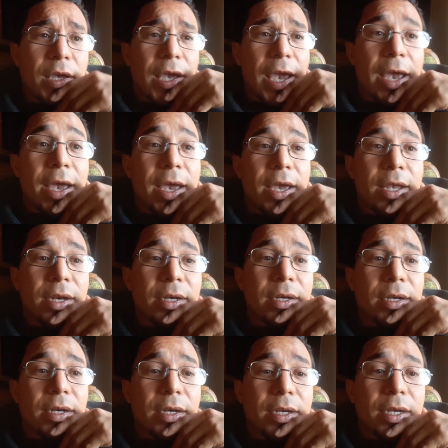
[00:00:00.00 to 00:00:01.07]
And
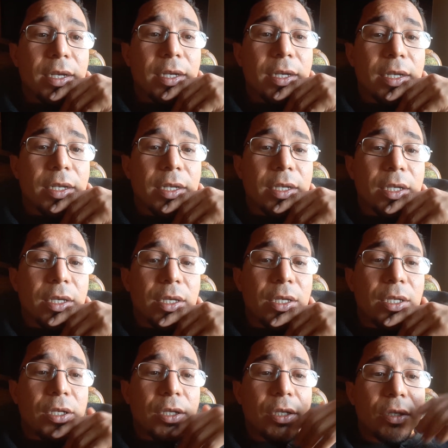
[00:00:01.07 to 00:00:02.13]

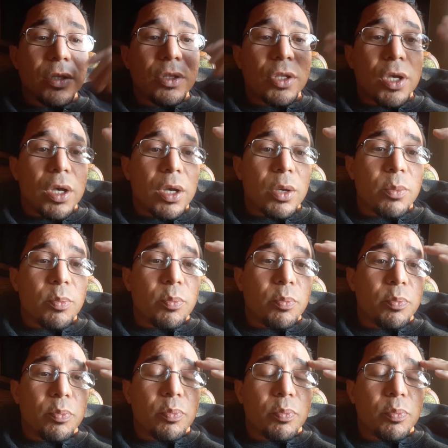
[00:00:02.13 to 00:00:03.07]
the